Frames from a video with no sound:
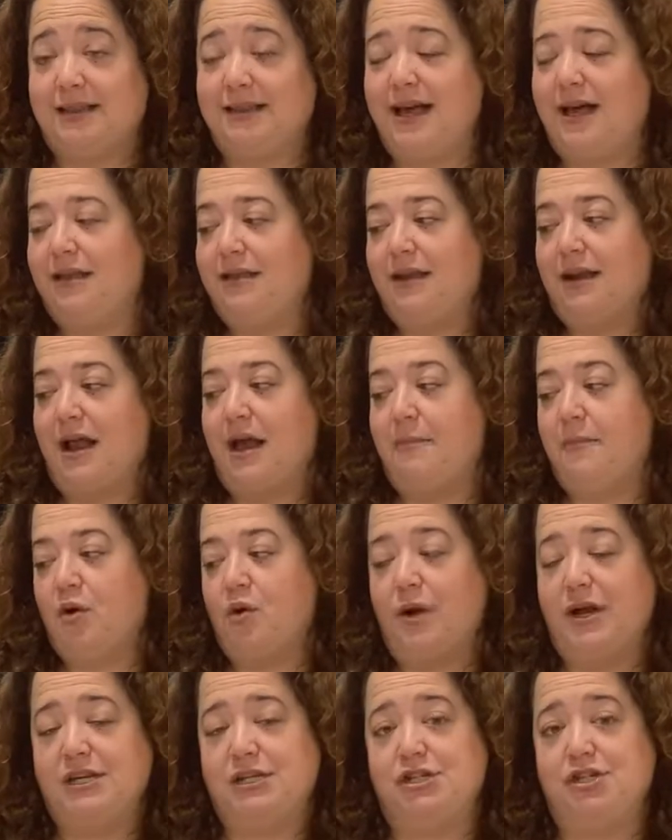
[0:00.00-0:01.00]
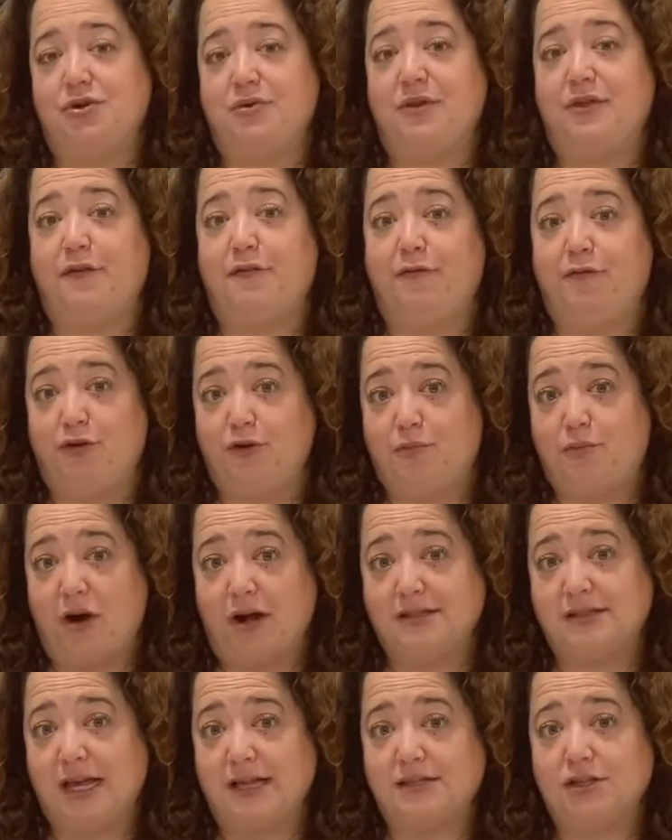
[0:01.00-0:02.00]
that I'm going to do in the food
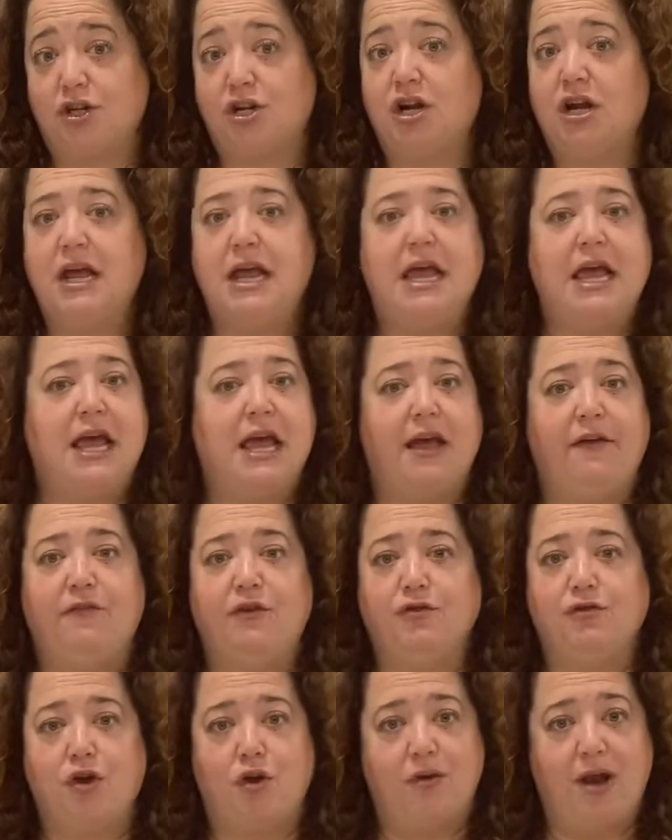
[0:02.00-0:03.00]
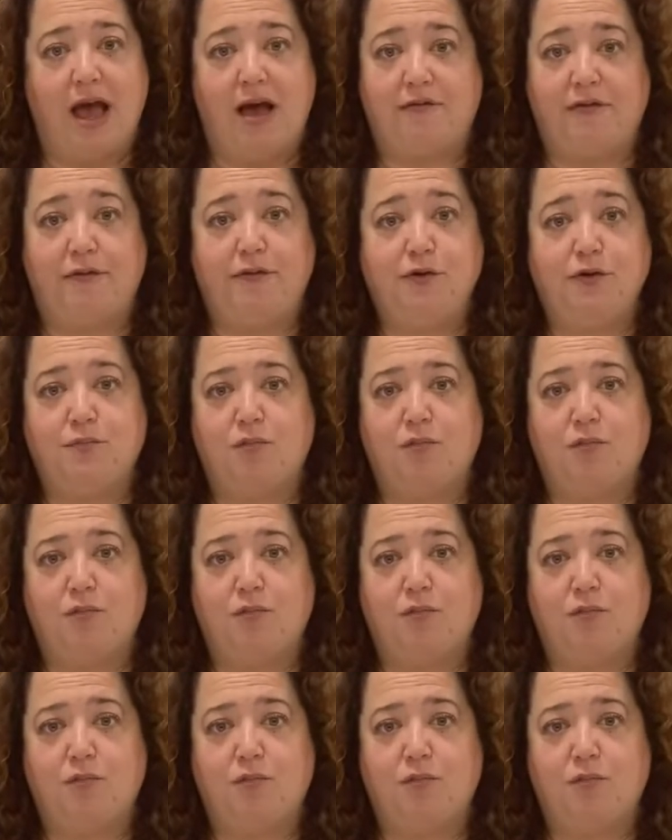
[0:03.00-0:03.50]
processor. If you don't have a food